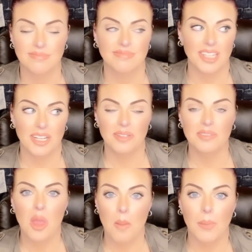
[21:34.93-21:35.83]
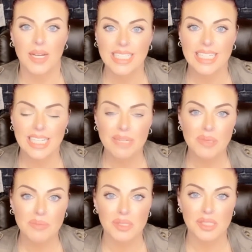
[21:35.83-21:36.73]
You know, money can get
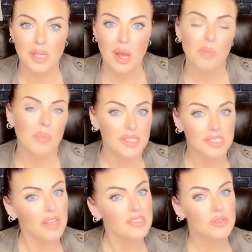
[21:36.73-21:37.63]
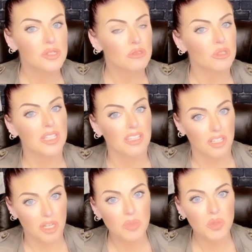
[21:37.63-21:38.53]
people to talk, but it's also usually the
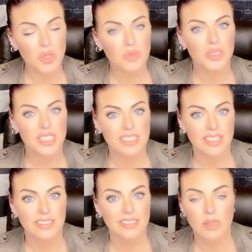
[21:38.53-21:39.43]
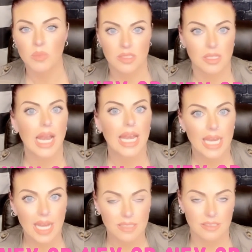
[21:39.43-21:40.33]
number one reason someone's
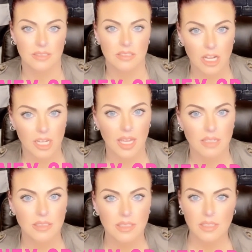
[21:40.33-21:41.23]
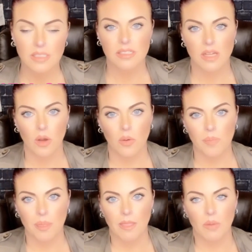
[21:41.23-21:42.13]
not talking. So,
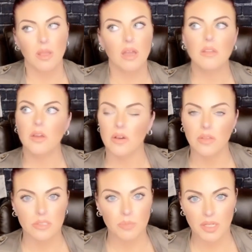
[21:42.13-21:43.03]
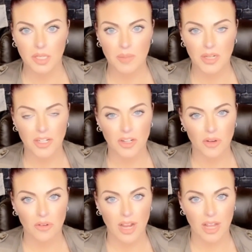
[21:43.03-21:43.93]
and we all know there's plenty of money to go
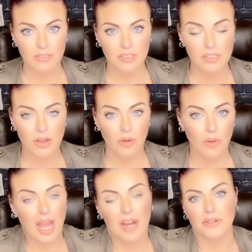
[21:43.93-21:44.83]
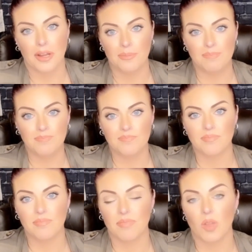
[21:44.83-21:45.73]
around. So, I don't know.
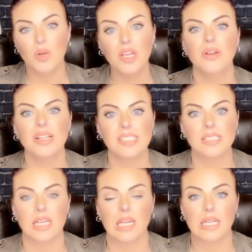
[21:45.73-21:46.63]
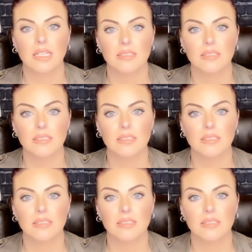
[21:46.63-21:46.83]
What do you guys think?